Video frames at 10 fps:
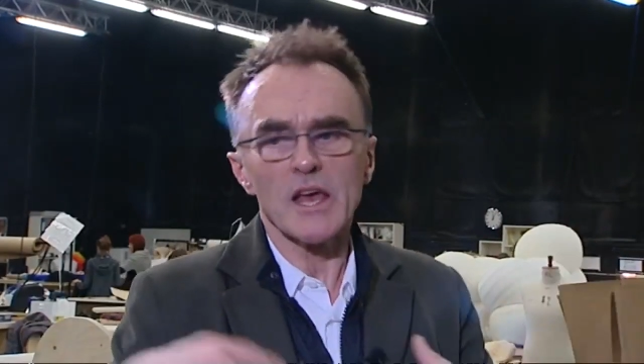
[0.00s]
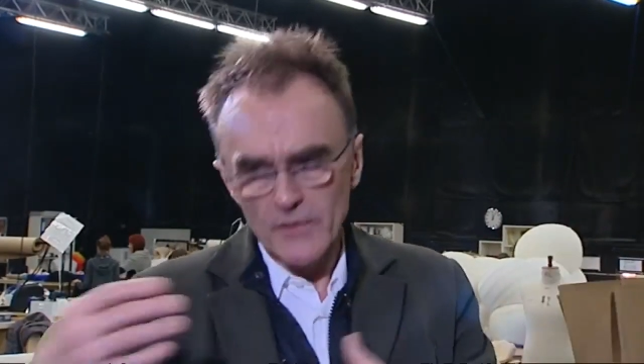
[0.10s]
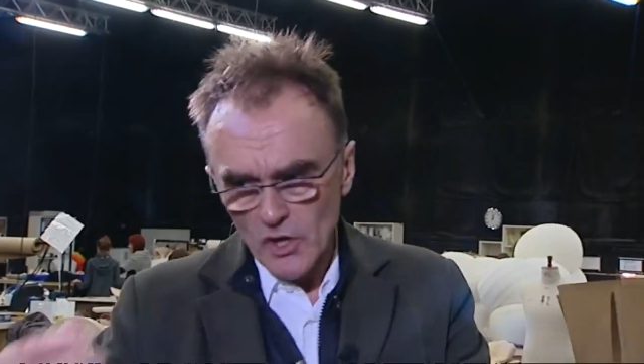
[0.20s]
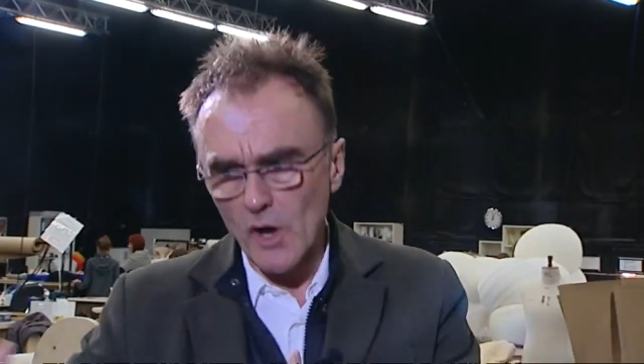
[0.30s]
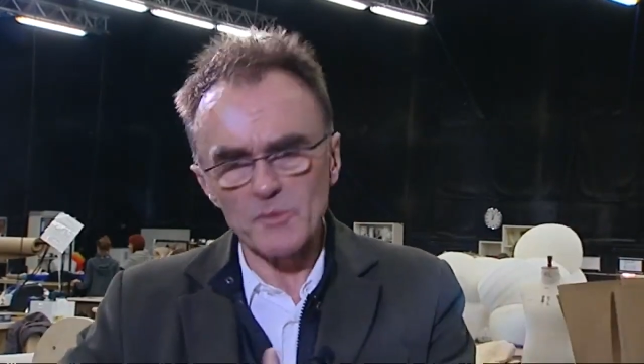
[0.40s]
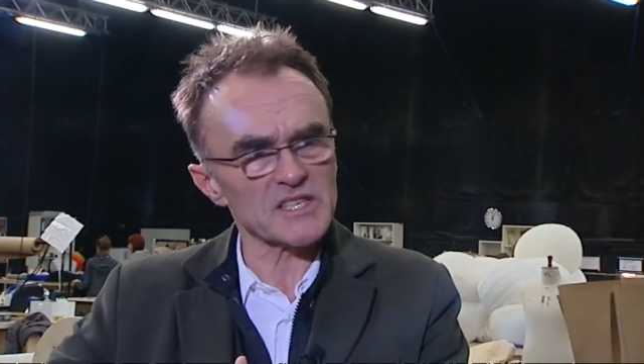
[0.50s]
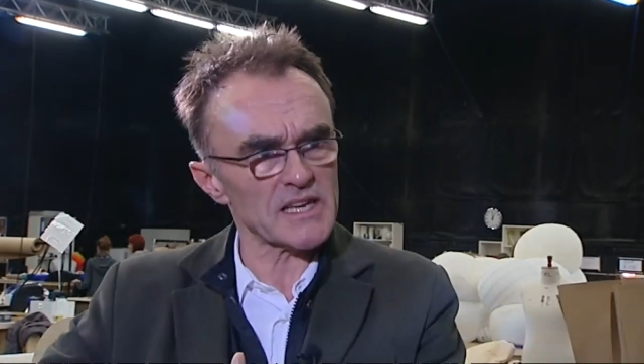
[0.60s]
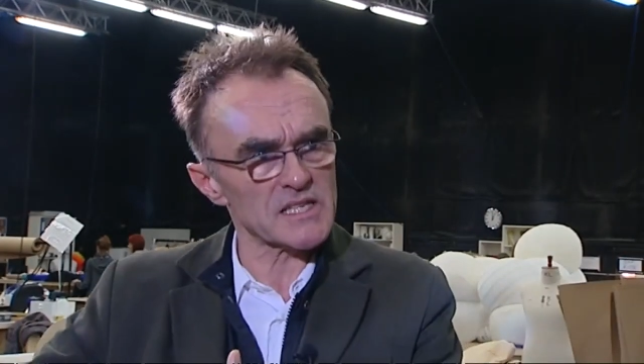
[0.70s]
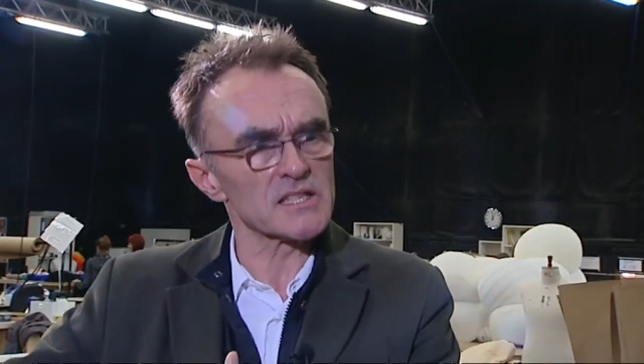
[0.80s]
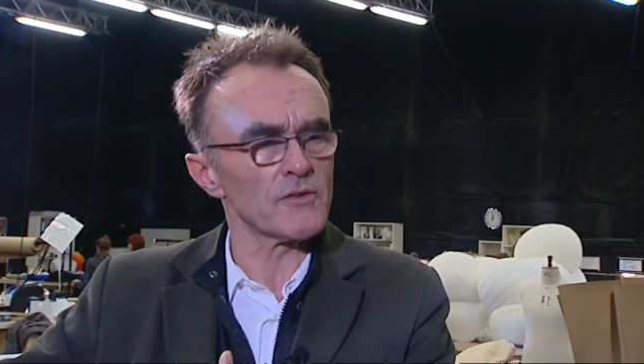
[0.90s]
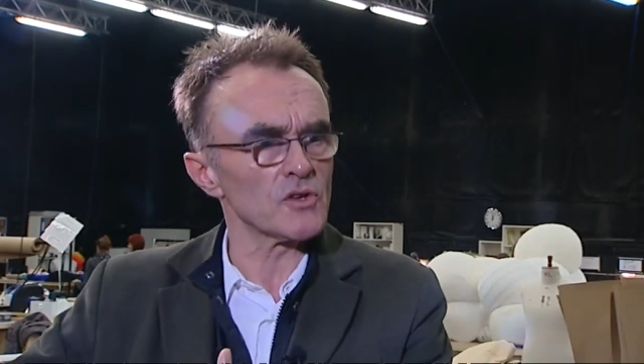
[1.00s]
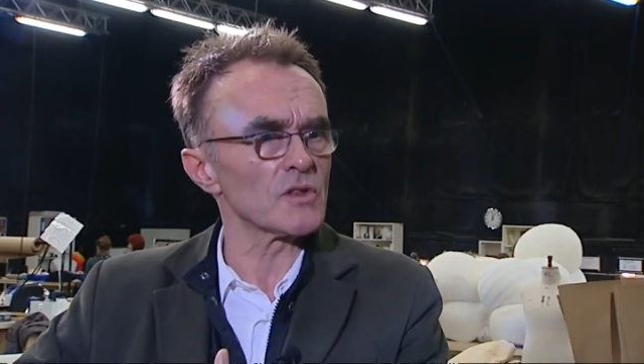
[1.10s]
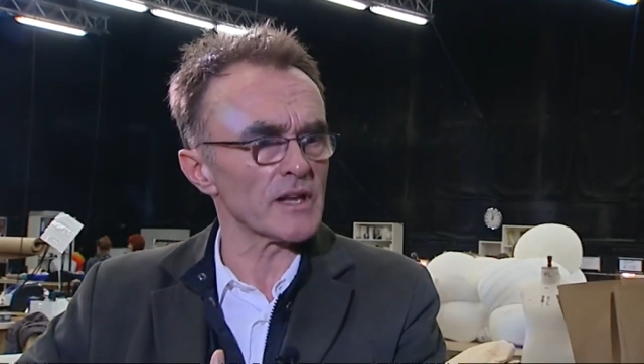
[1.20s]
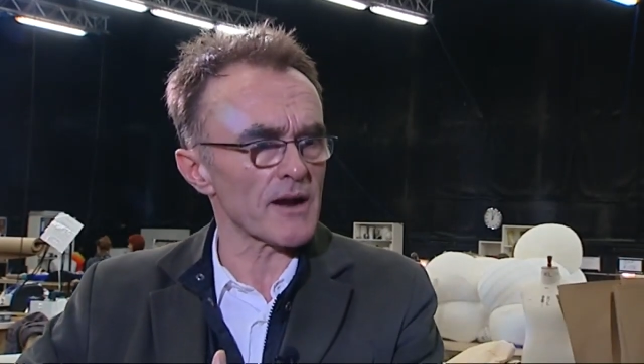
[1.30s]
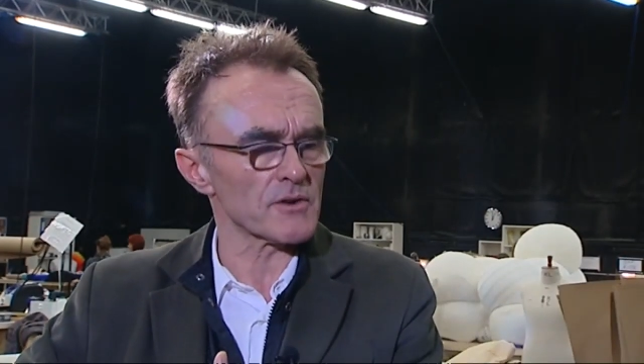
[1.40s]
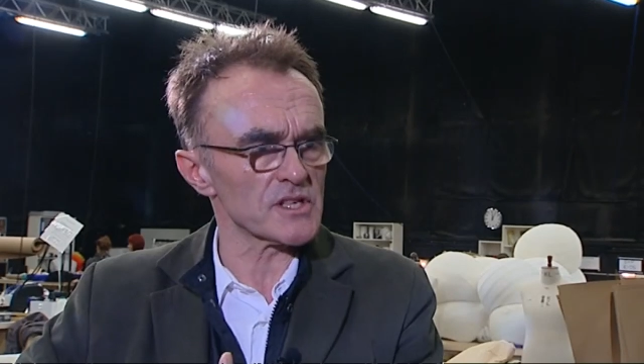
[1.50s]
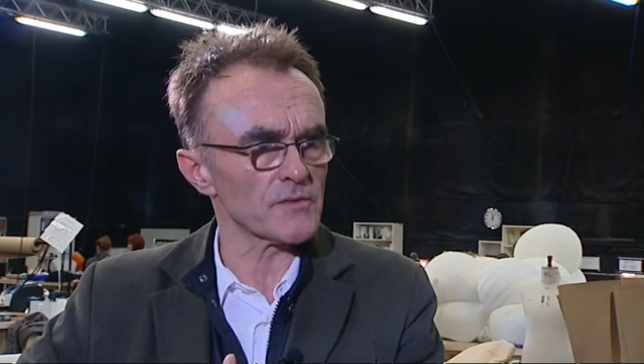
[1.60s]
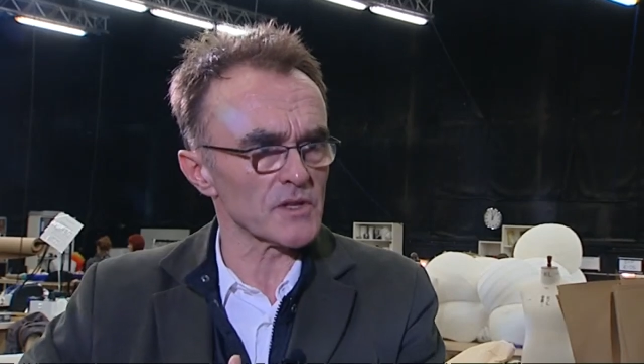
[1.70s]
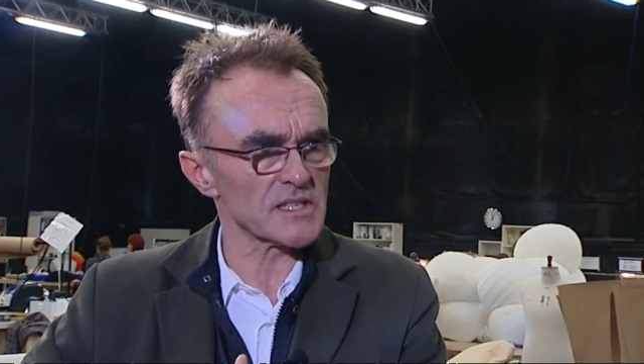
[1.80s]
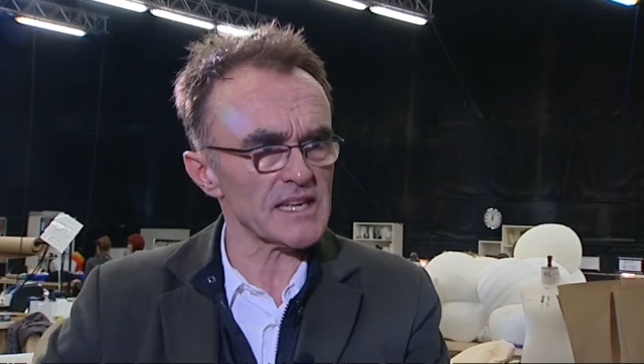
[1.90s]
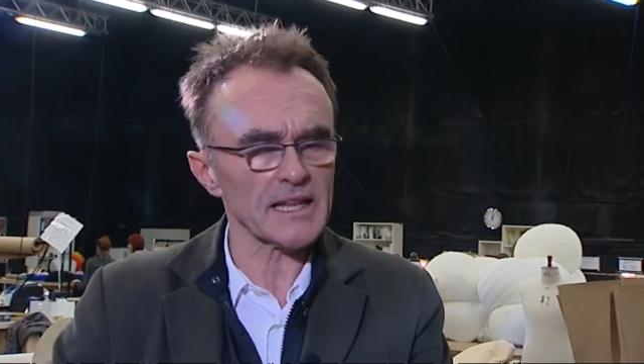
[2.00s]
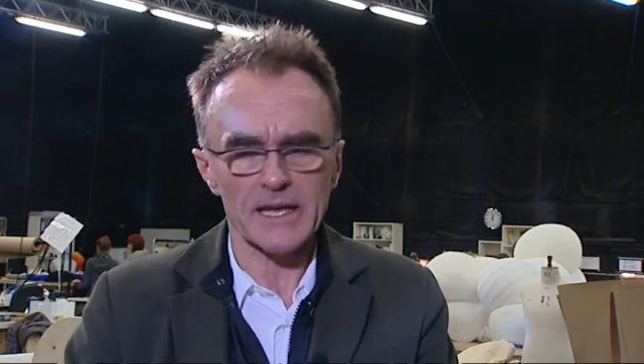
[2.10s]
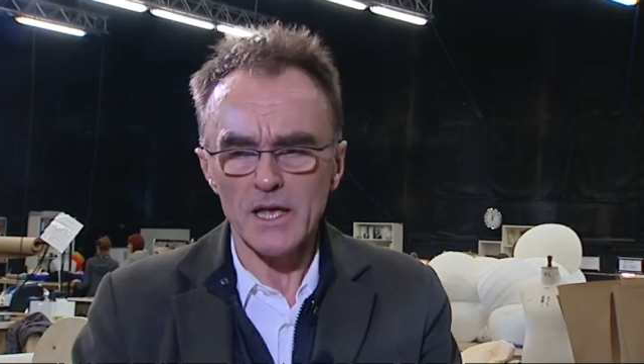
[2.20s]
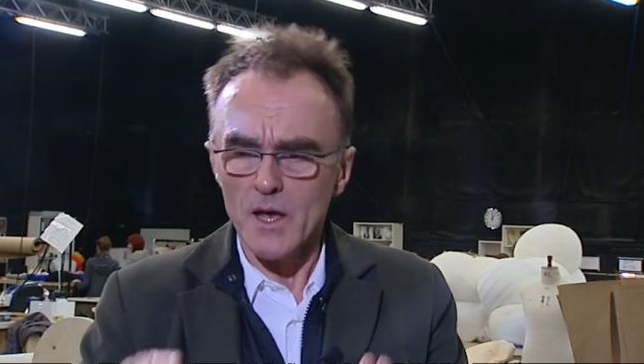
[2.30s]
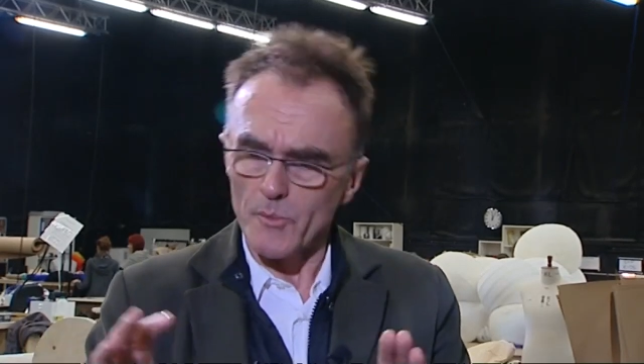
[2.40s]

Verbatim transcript: The commentator's giving you the narrative on the telly,